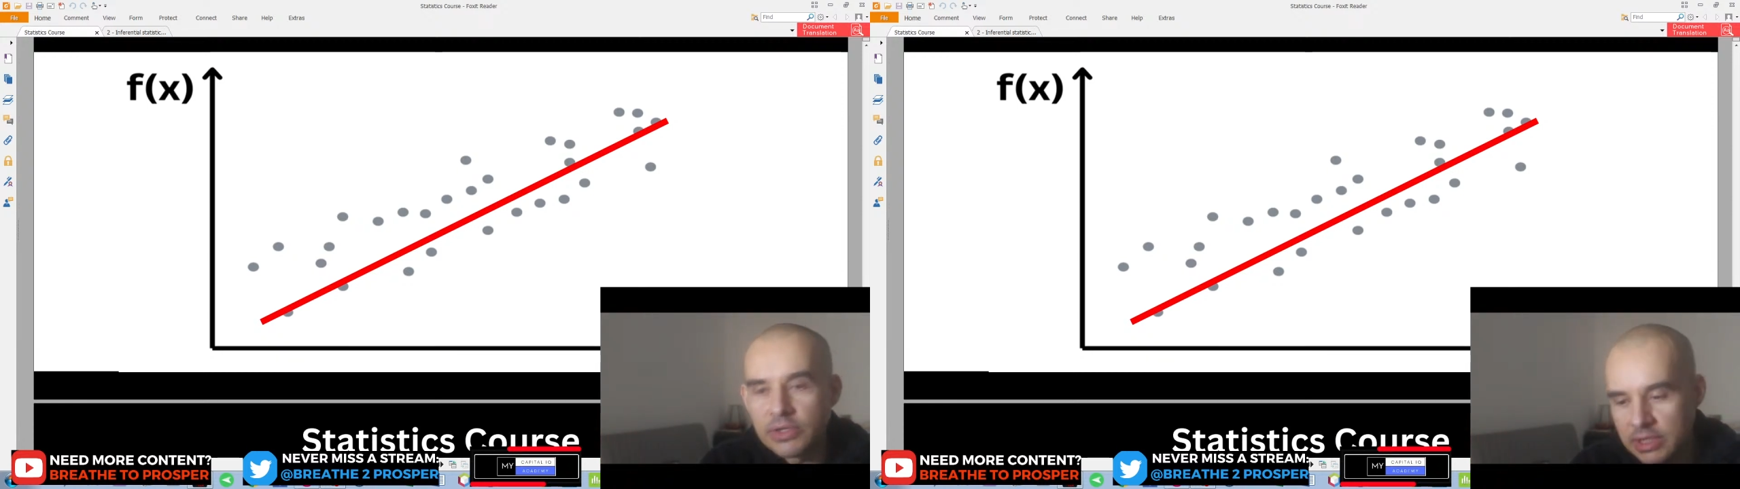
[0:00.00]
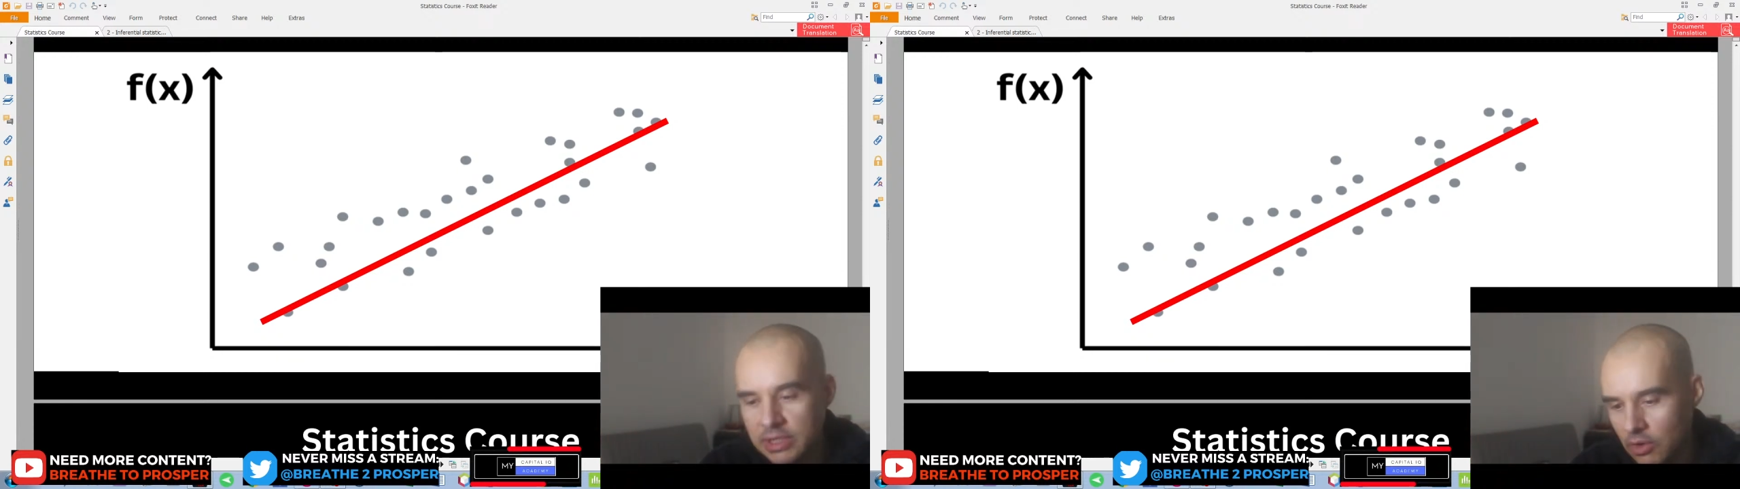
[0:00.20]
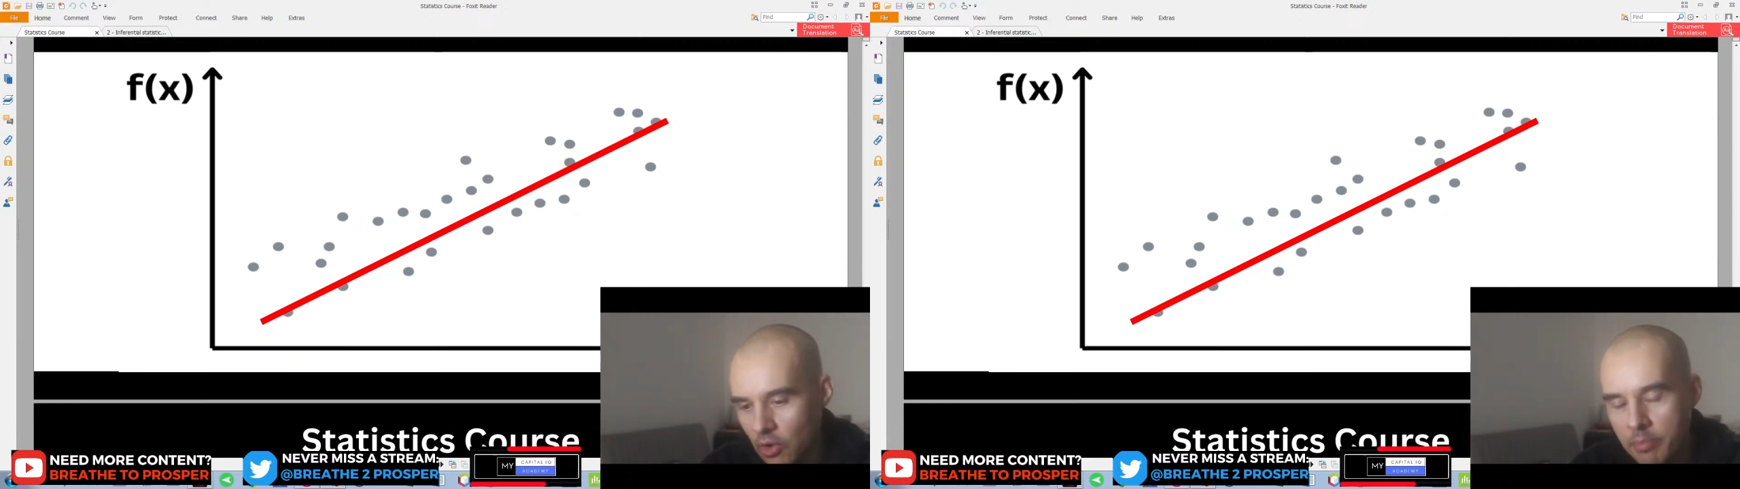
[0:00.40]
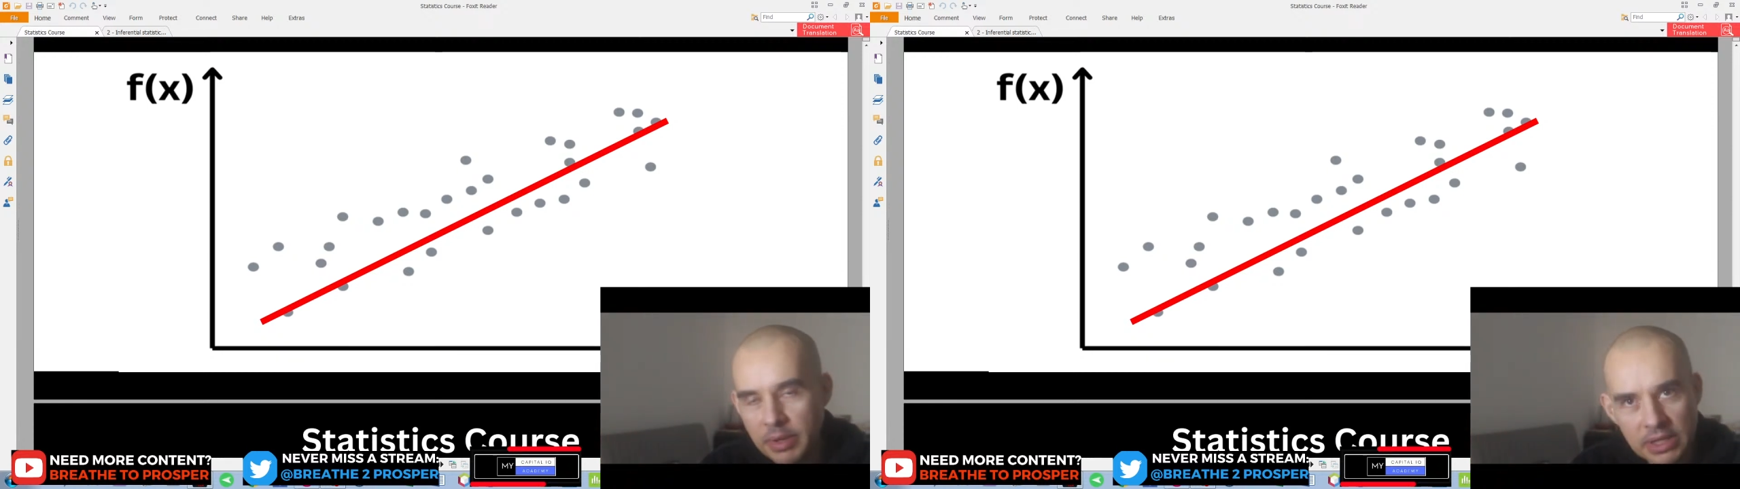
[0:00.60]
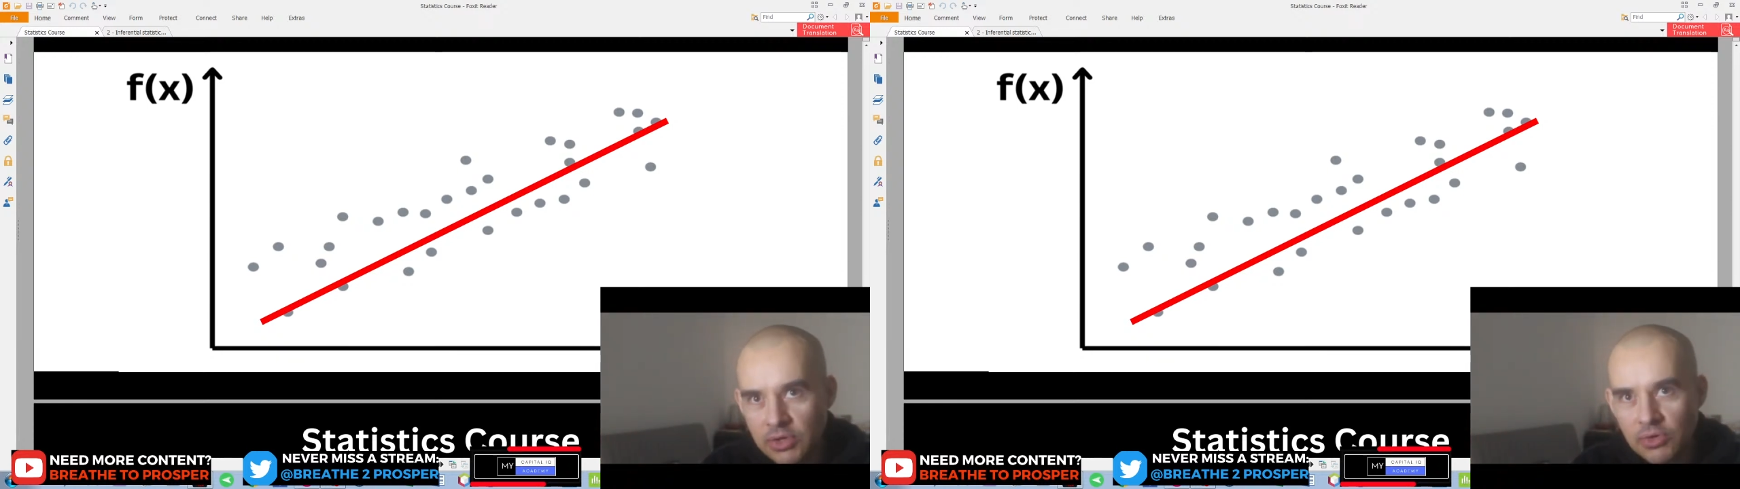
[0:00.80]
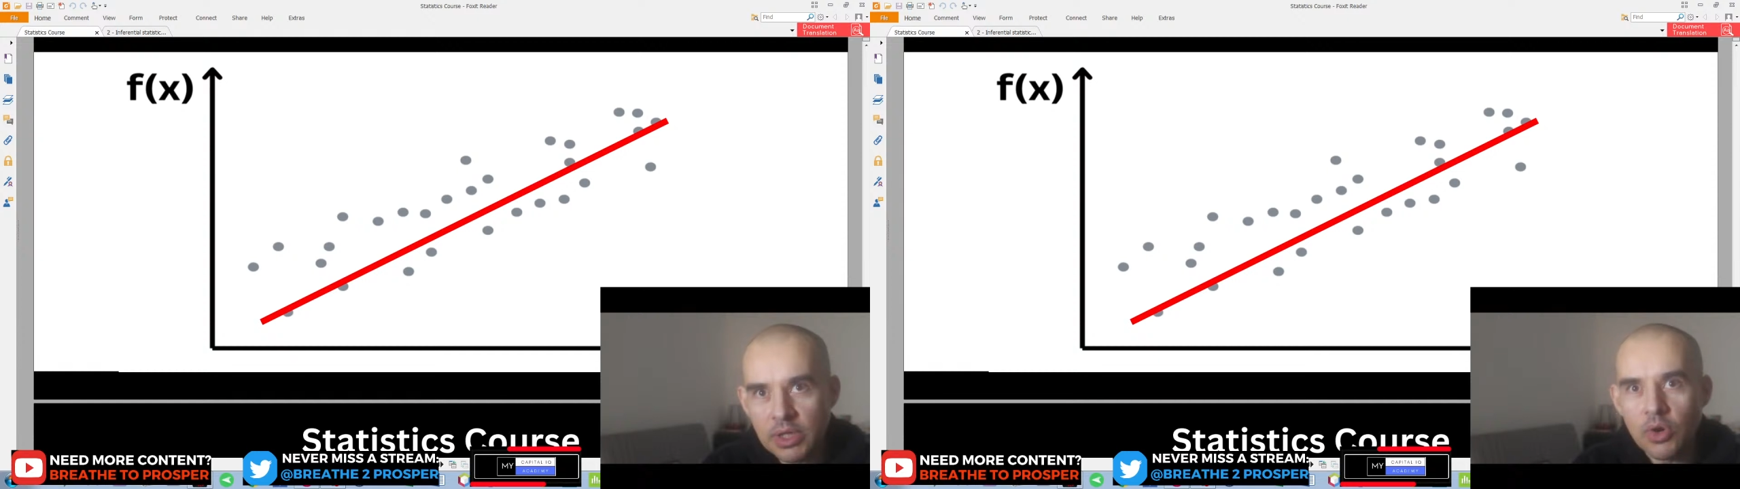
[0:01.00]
just literally